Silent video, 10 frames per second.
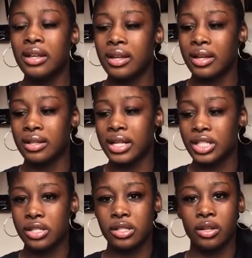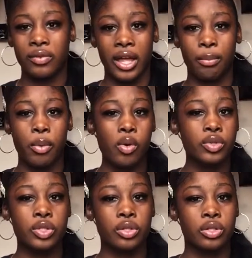collections of like
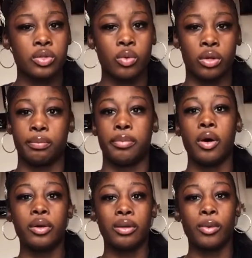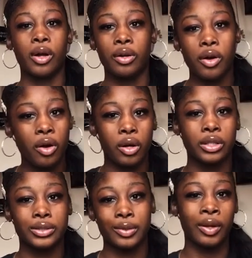posters or pokemon
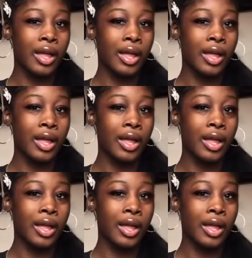cards or